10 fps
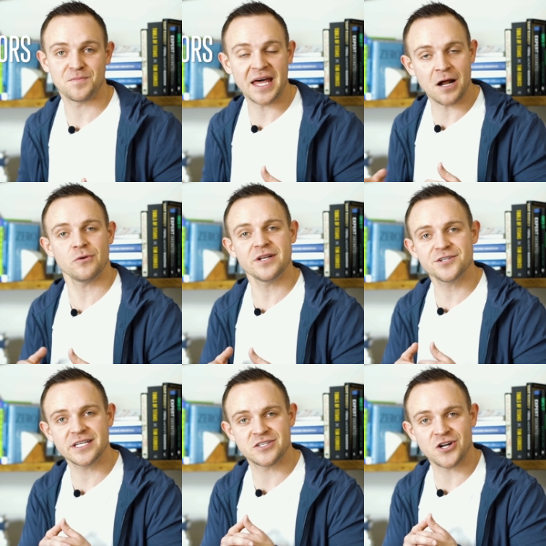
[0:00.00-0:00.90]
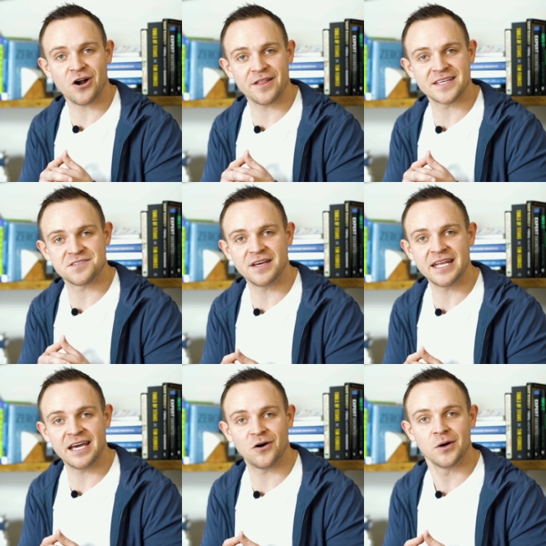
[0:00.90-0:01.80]
And I originally started this
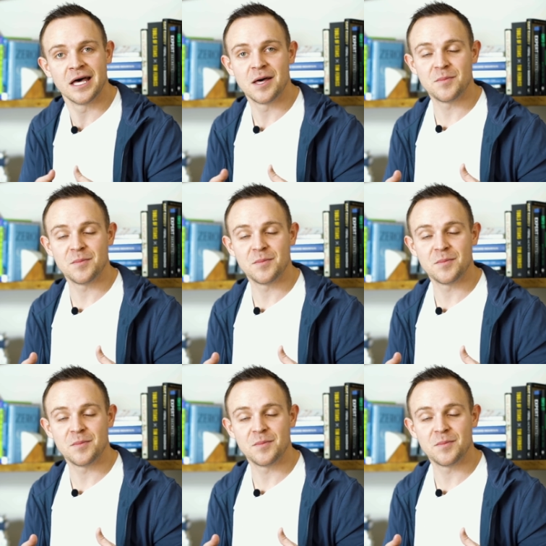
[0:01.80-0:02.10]
video